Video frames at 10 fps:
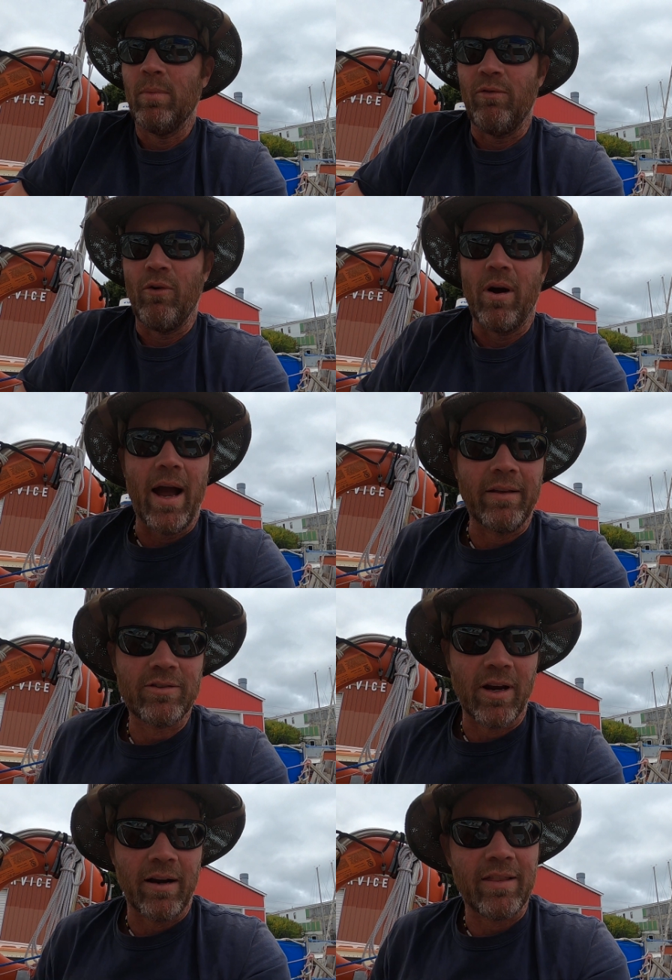I
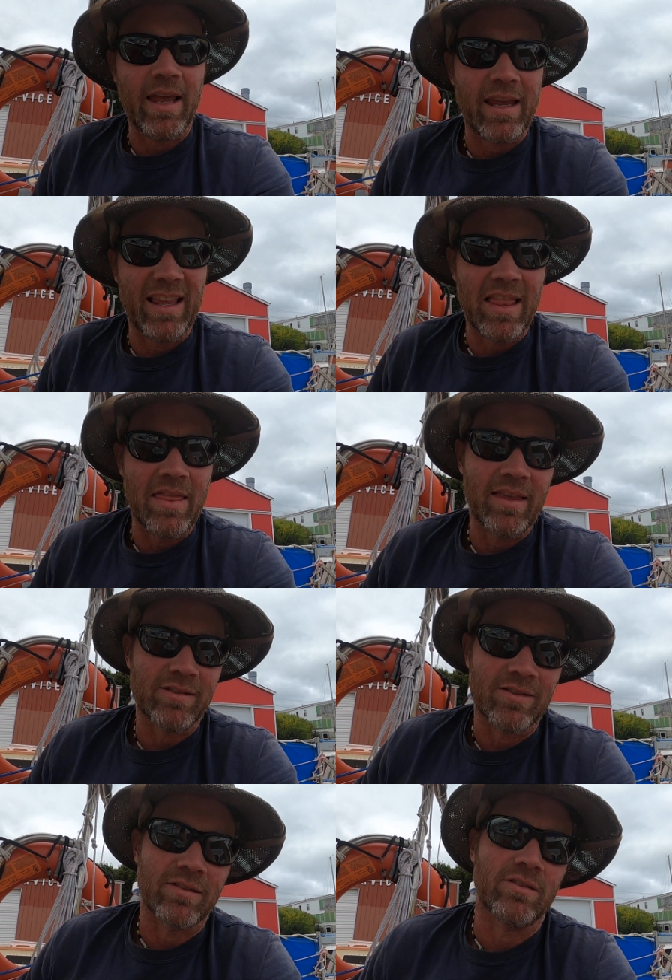start thinking that
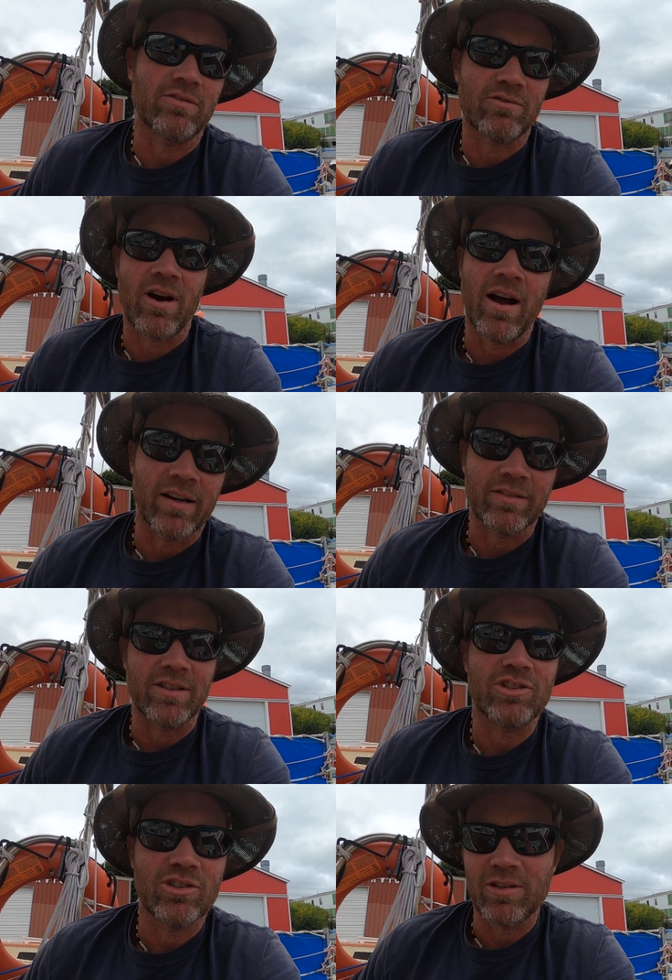this is as strong
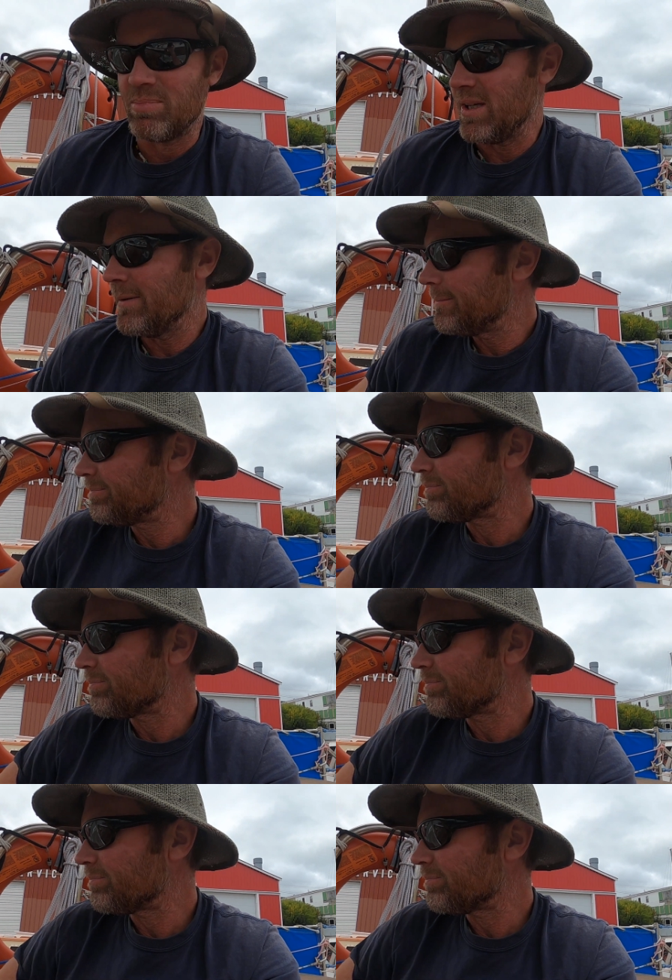as it should be.